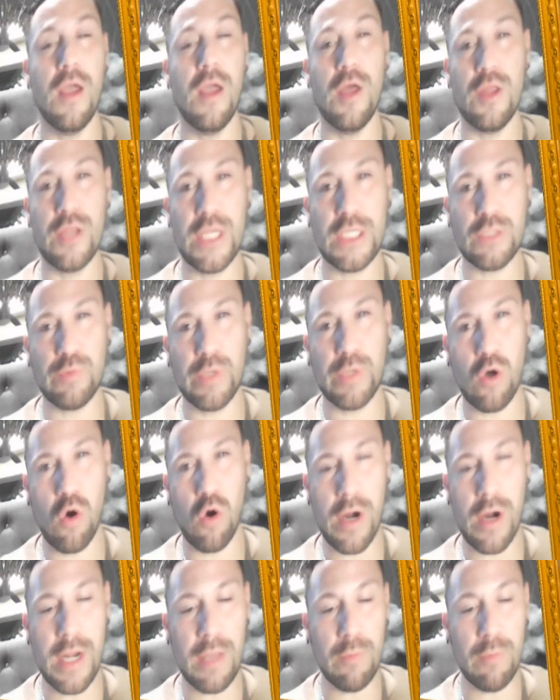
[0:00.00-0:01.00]
This
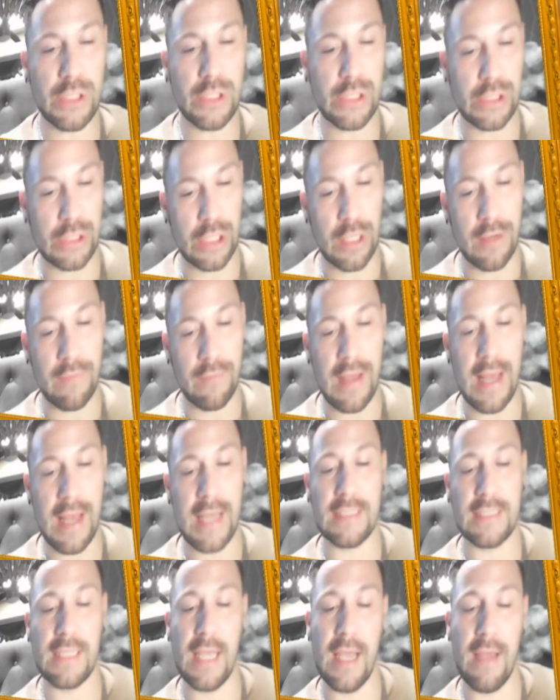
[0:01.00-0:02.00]
recording will serve
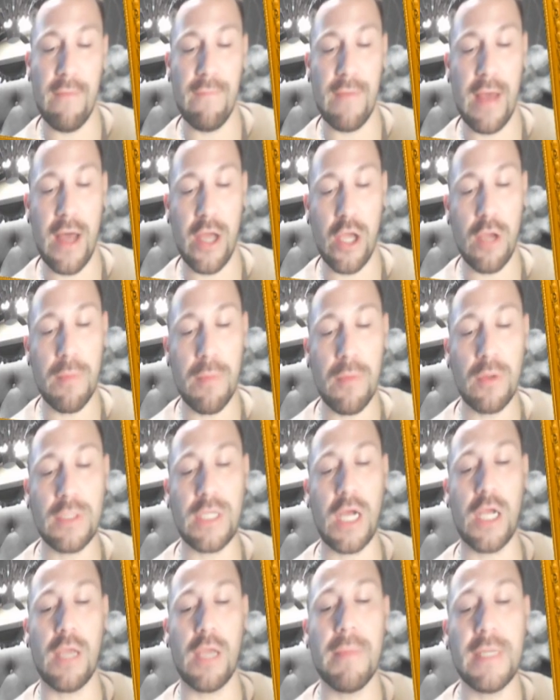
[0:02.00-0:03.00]
as a valuable
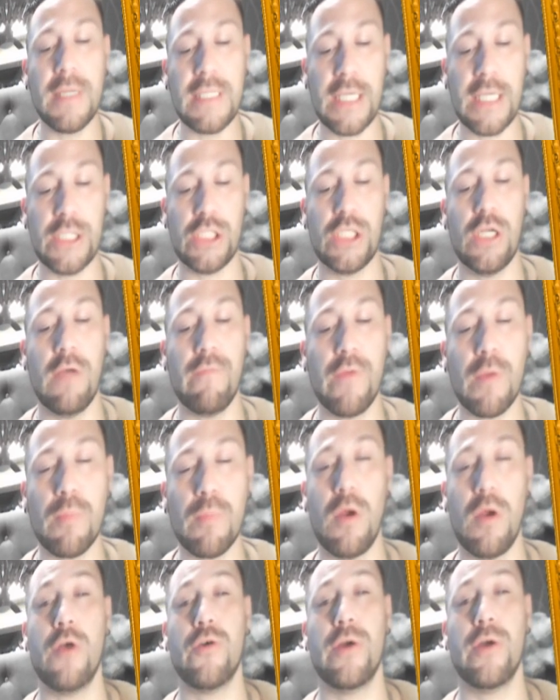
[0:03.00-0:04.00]
documentation of your
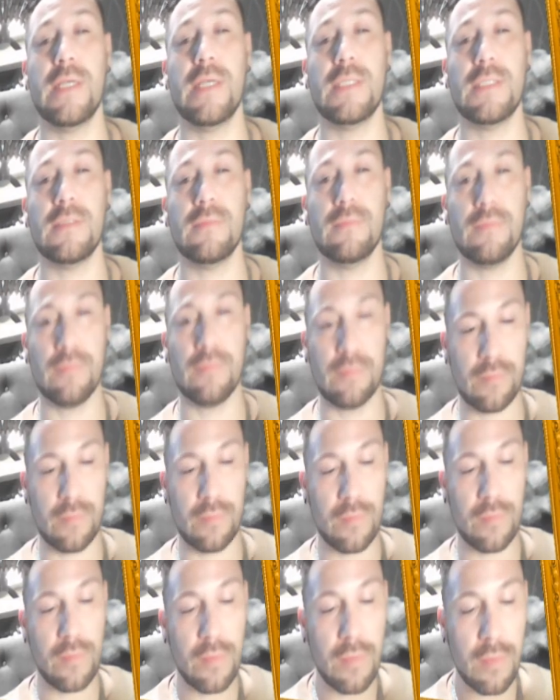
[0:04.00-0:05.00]
progress.
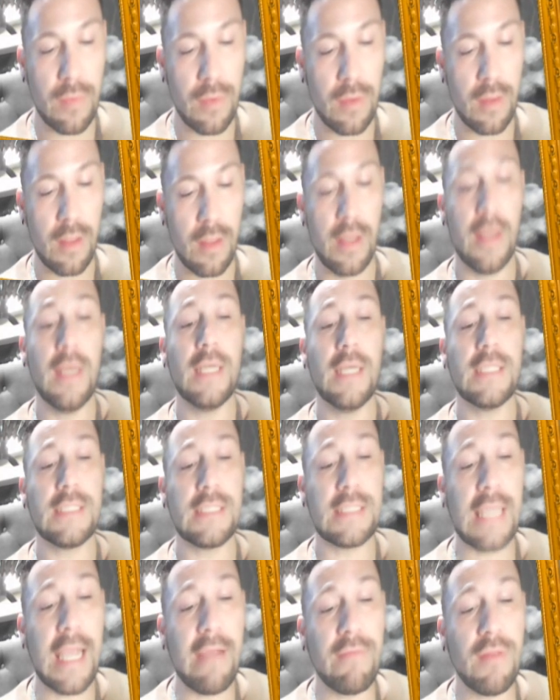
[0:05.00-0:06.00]

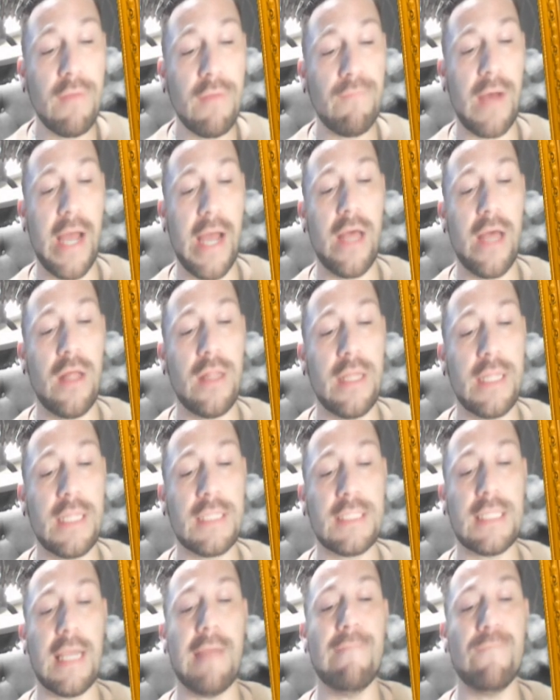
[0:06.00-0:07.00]
Save the file in the
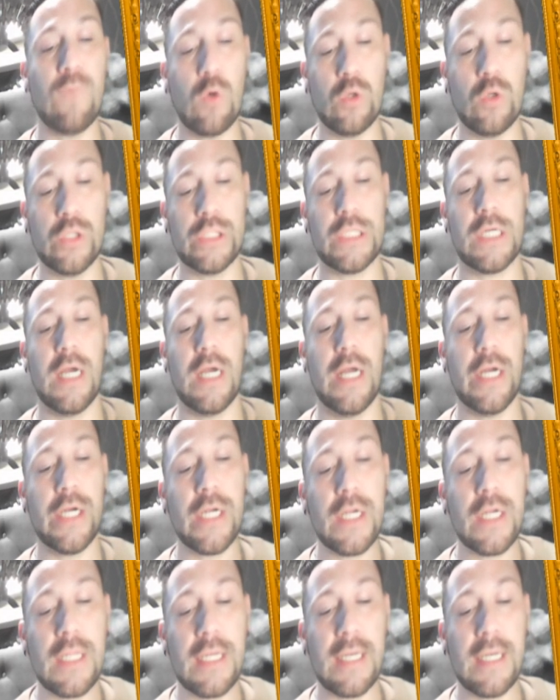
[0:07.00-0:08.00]
same folder
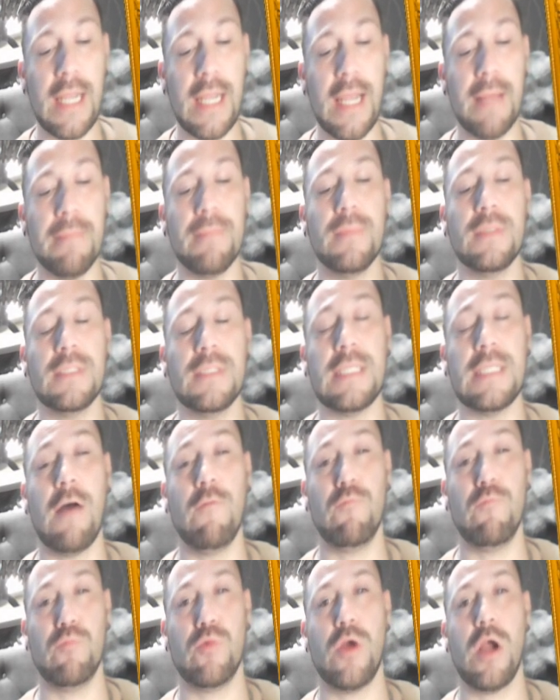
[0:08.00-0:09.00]
under the name
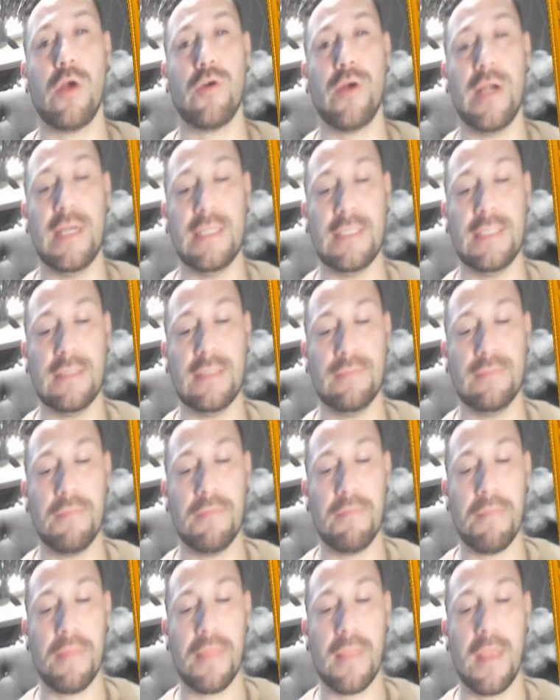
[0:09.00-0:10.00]
Self-Progress.
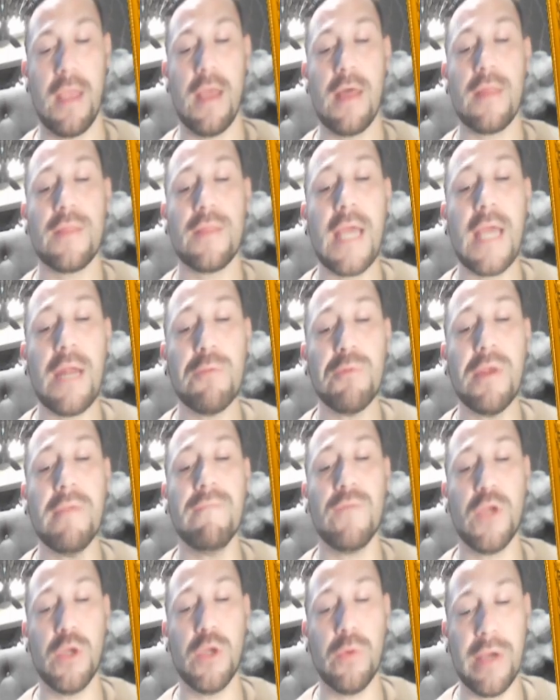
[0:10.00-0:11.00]
Then
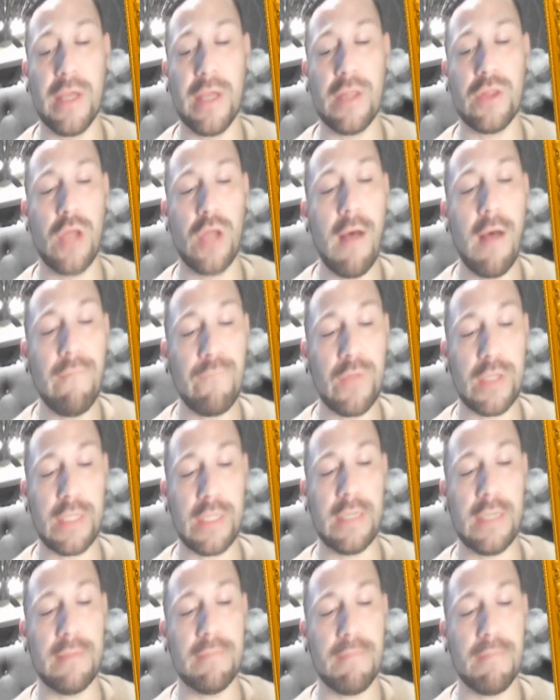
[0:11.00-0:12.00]
review it
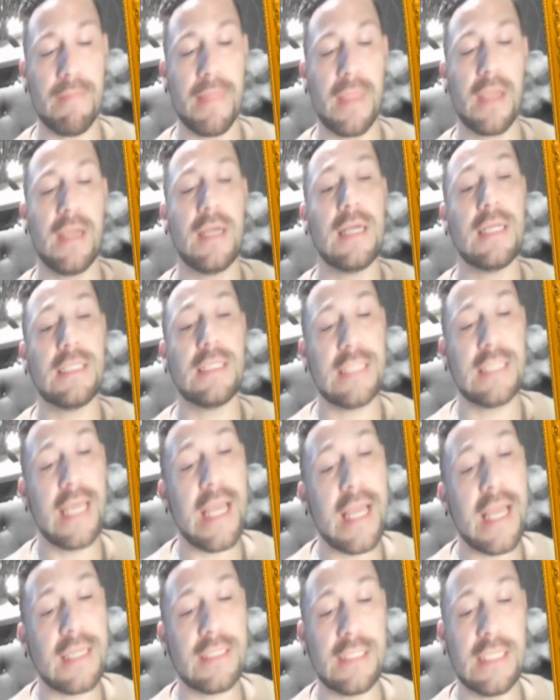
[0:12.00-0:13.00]
thoughtfully.
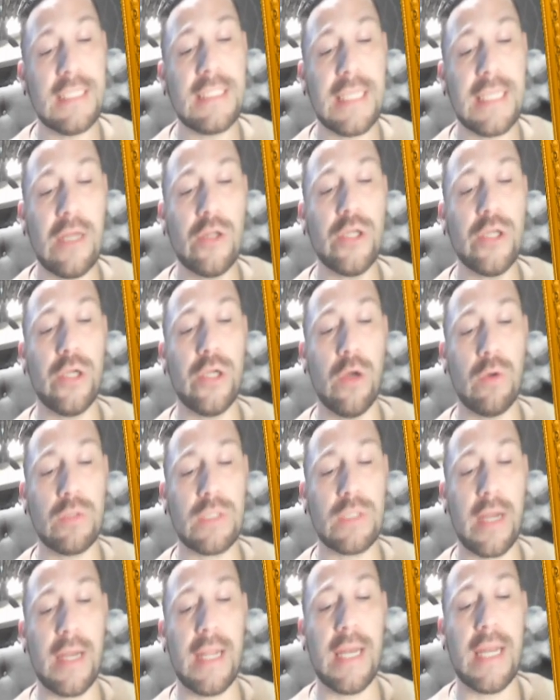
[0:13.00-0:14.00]
Take detailed notes
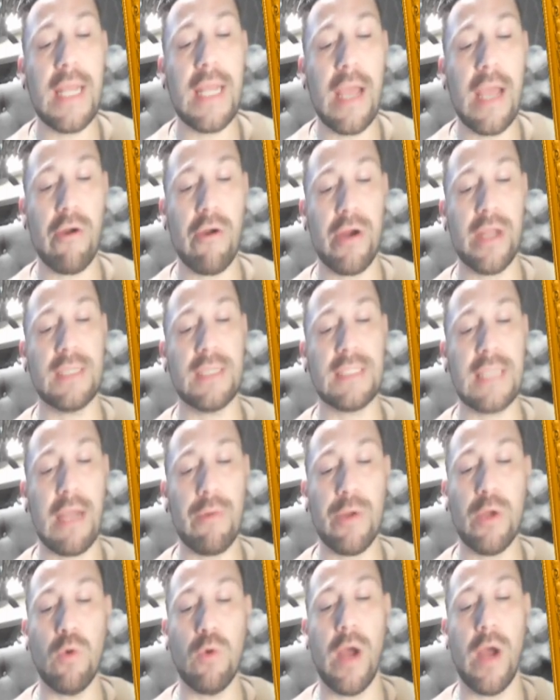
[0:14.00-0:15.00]
on any areas that
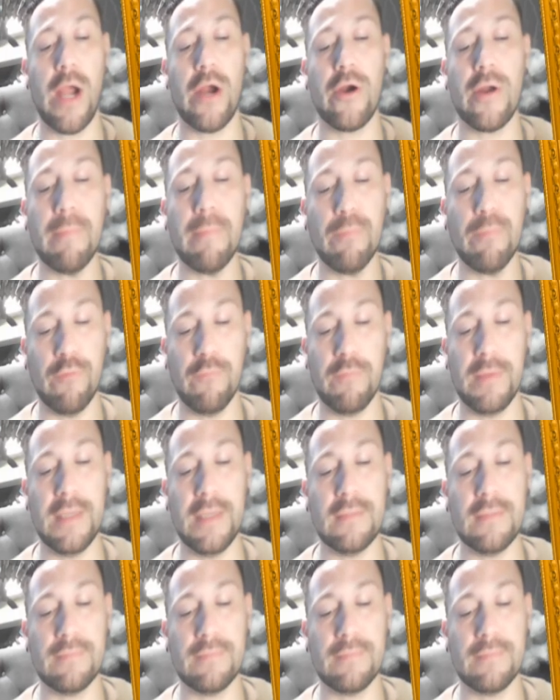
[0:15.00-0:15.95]
require improvement.